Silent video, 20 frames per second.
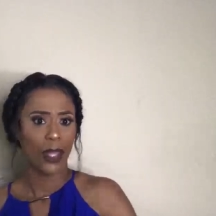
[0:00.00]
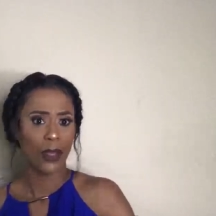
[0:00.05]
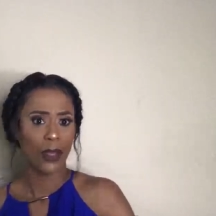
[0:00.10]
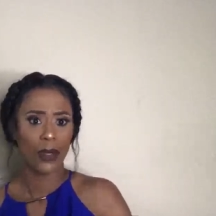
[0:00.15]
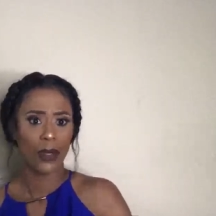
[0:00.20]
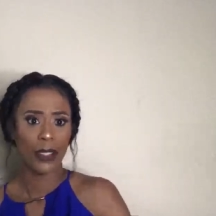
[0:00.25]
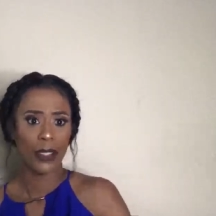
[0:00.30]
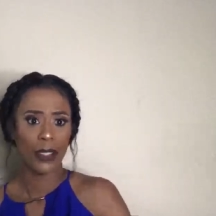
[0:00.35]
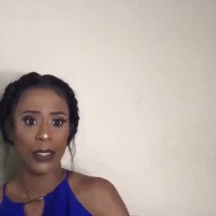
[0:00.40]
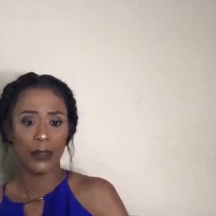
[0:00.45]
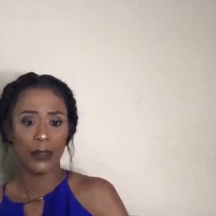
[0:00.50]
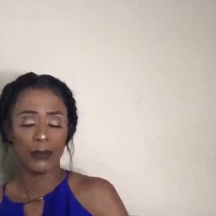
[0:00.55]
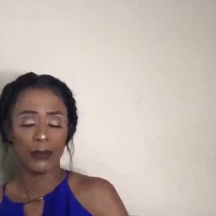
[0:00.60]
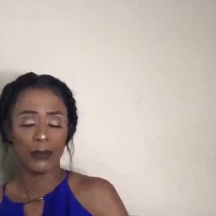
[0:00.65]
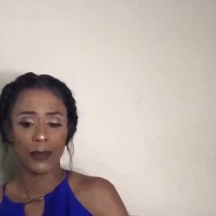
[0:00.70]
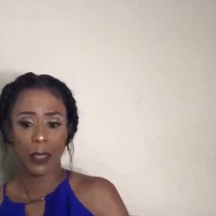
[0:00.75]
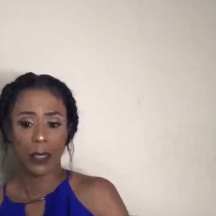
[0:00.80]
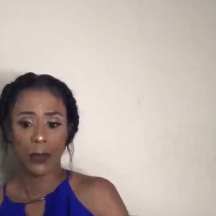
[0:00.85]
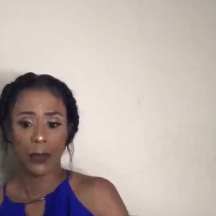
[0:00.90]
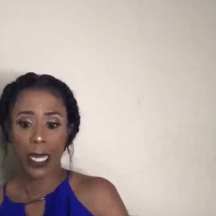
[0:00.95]
Girl, look.
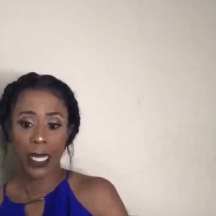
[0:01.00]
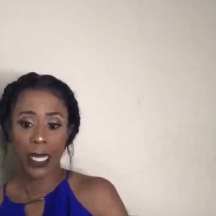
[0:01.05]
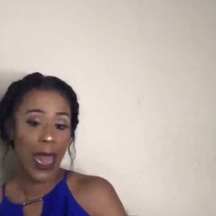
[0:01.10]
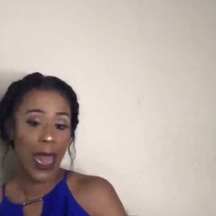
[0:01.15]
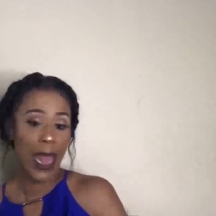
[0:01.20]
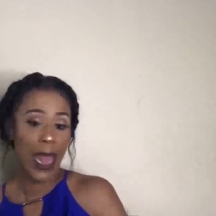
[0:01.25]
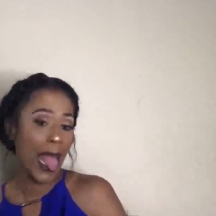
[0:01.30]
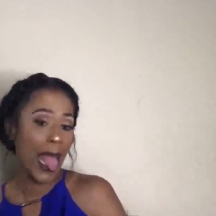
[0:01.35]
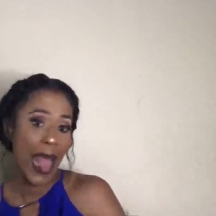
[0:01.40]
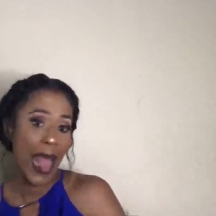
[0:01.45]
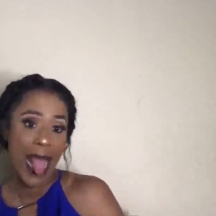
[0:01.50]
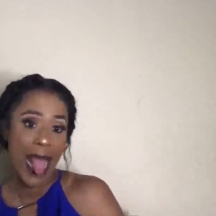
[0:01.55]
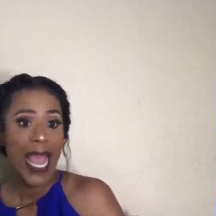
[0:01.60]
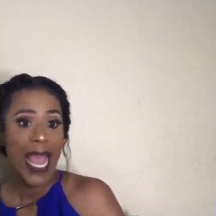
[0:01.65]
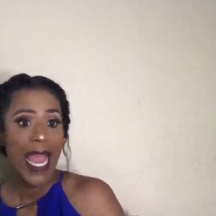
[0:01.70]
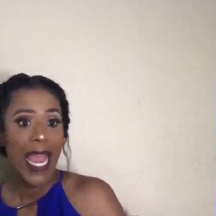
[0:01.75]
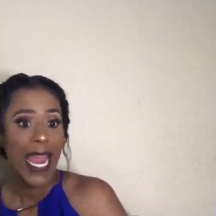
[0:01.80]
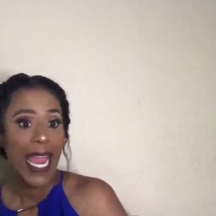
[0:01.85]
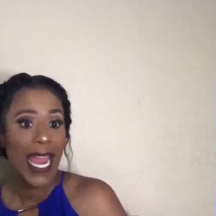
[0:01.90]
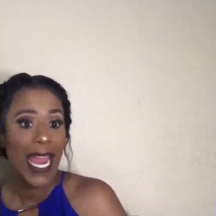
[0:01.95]
I'm like,
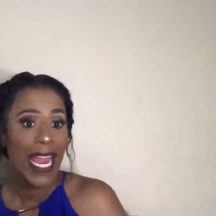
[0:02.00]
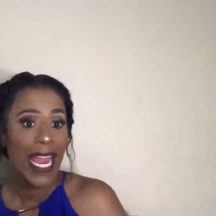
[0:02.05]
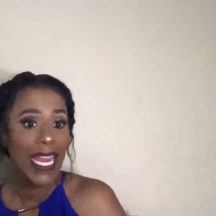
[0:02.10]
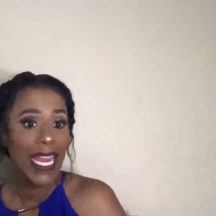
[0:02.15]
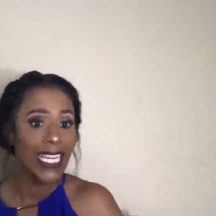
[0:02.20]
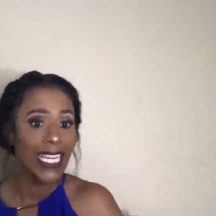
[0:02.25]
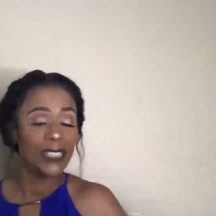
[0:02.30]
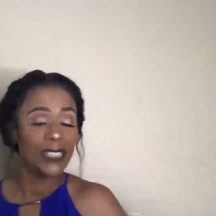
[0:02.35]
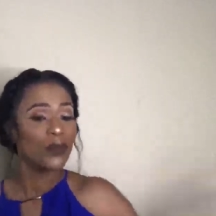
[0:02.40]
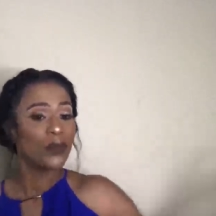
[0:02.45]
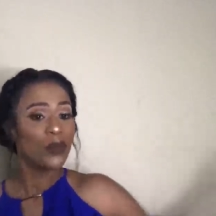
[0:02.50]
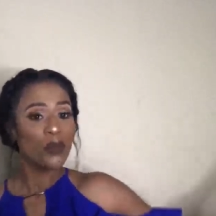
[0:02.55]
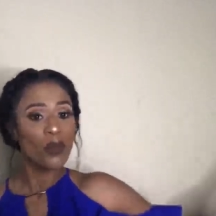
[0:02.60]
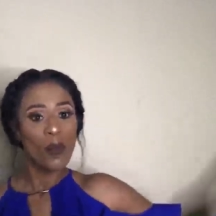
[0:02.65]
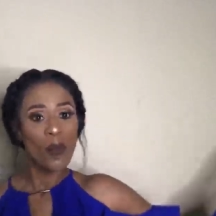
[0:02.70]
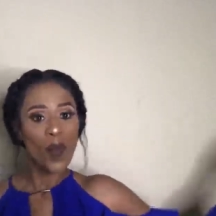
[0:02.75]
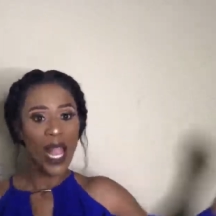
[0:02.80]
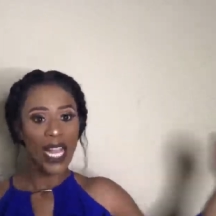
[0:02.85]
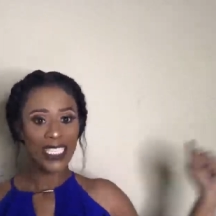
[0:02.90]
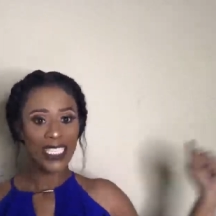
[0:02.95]
hey,
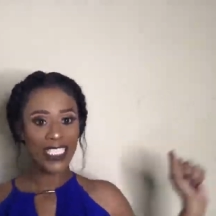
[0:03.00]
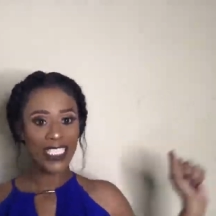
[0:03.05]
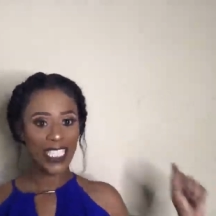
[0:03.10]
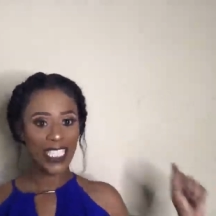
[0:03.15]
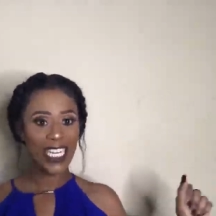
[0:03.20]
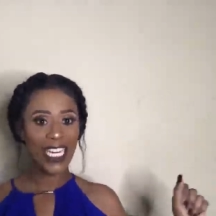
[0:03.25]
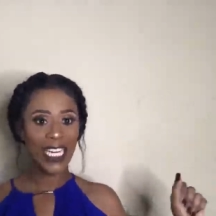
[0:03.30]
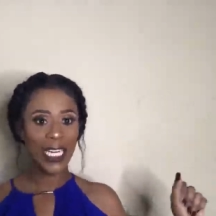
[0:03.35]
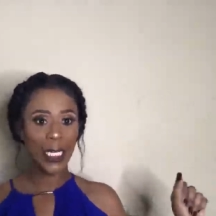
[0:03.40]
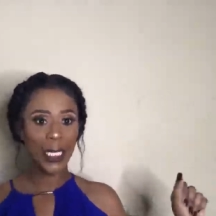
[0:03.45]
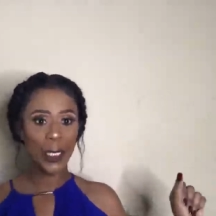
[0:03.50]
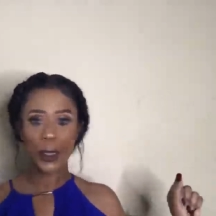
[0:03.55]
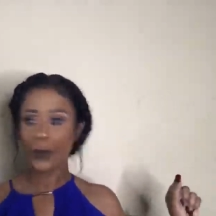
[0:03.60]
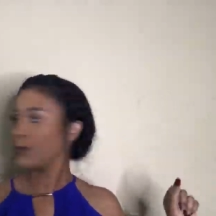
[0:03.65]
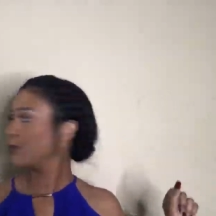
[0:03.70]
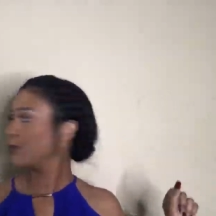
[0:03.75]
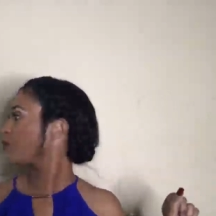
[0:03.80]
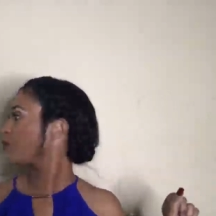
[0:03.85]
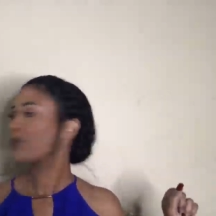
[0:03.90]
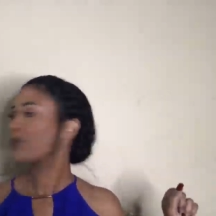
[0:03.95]
she here.
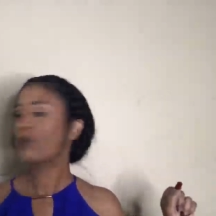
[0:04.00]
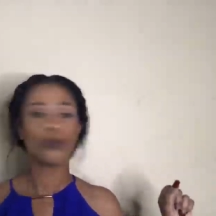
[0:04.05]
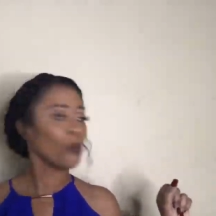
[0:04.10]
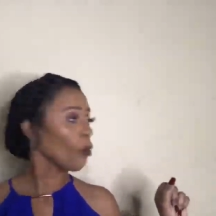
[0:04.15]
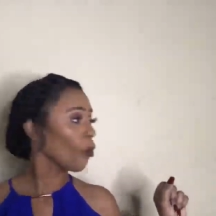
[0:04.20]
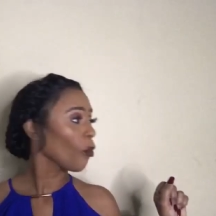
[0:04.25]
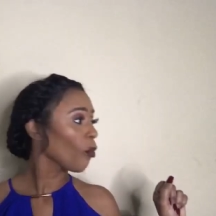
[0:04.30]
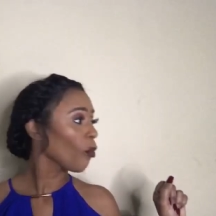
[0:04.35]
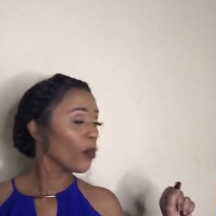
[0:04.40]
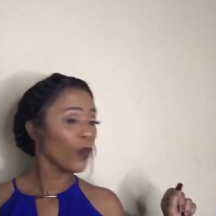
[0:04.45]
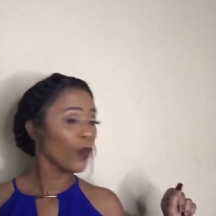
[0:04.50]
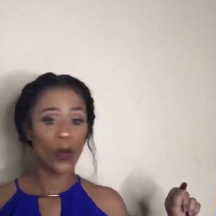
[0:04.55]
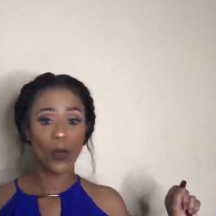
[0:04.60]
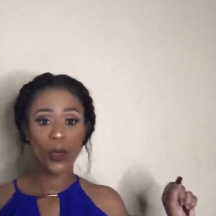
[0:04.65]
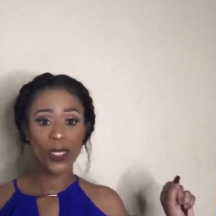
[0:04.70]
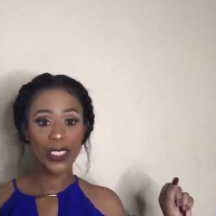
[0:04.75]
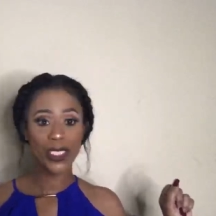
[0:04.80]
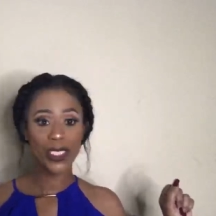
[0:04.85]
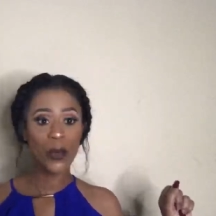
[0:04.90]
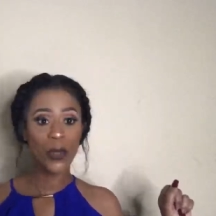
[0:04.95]

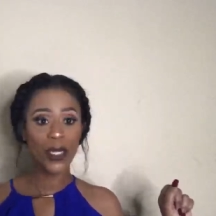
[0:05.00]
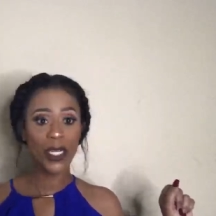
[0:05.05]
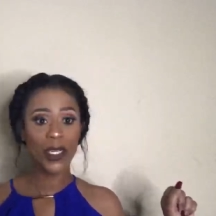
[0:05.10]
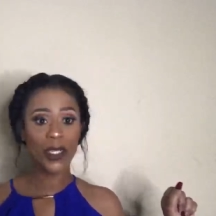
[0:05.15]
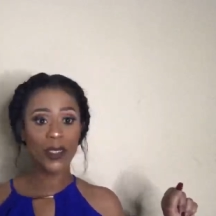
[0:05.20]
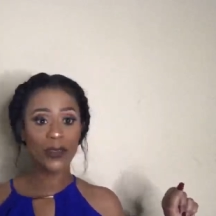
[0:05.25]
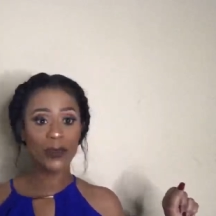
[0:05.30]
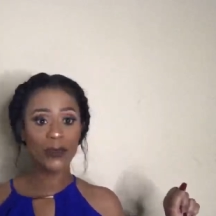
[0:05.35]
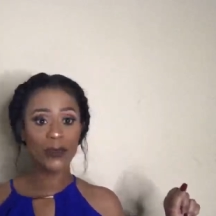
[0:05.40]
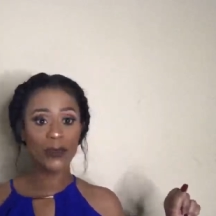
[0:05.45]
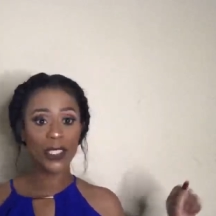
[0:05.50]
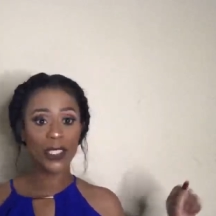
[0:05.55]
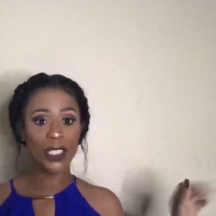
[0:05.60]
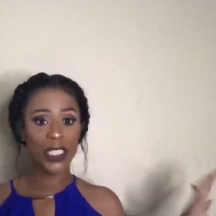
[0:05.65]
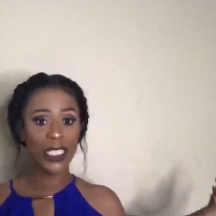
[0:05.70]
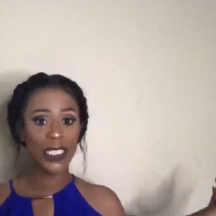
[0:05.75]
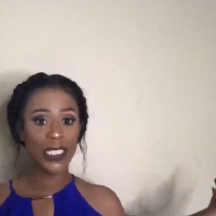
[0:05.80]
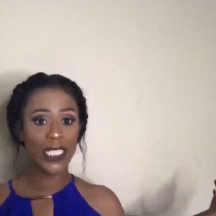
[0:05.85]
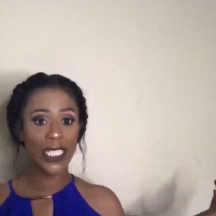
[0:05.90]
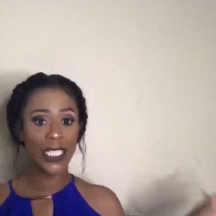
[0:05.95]
What's going on?
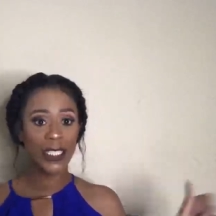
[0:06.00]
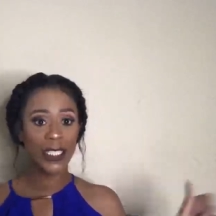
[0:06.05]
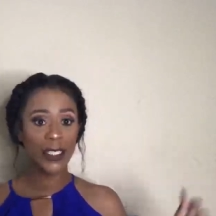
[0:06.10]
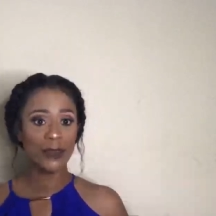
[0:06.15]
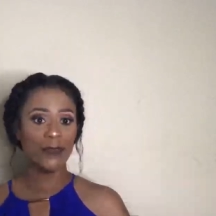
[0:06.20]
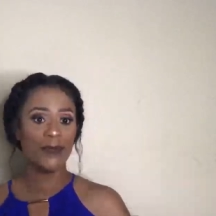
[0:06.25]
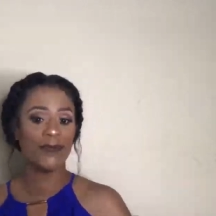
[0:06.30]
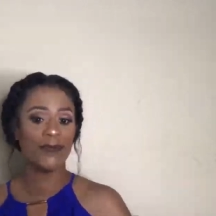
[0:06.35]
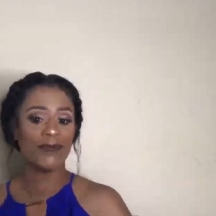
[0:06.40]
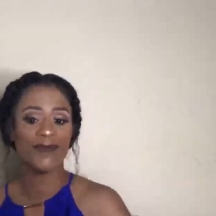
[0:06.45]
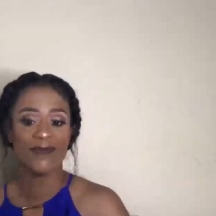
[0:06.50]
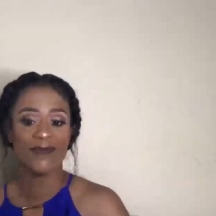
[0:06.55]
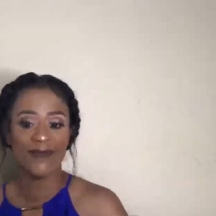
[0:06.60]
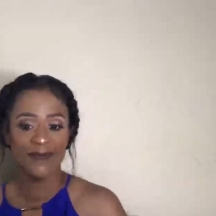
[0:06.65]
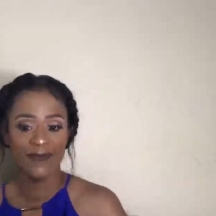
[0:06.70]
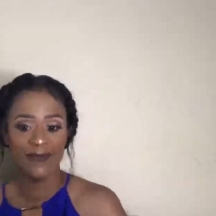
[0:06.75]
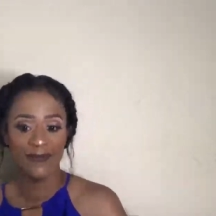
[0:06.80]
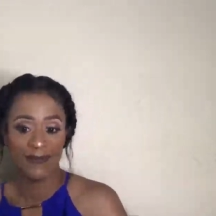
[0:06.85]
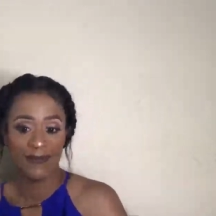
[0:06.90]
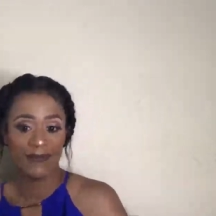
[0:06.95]
She's here.
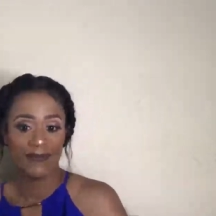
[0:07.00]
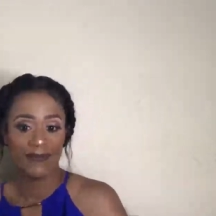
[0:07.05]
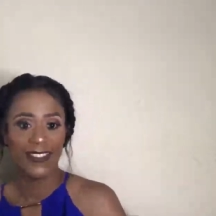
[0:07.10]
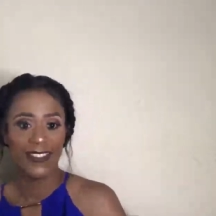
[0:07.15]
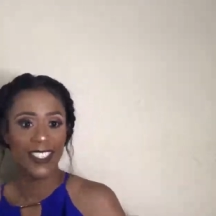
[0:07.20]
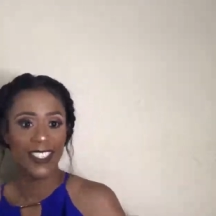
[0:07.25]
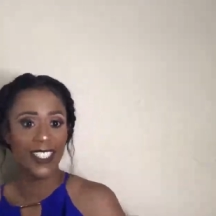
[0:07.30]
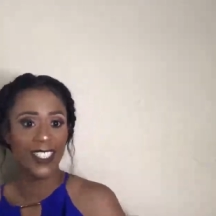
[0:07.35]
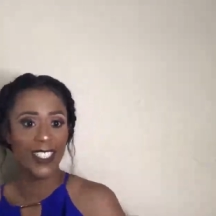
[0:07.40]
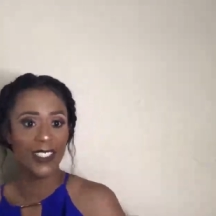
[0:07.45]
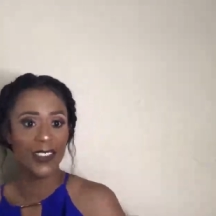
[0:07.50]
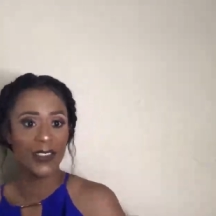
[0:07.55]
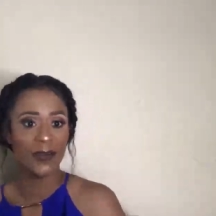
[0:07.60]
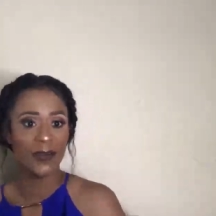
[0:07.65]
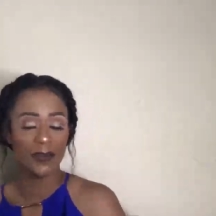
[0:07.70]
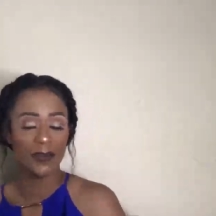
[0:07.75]
You know.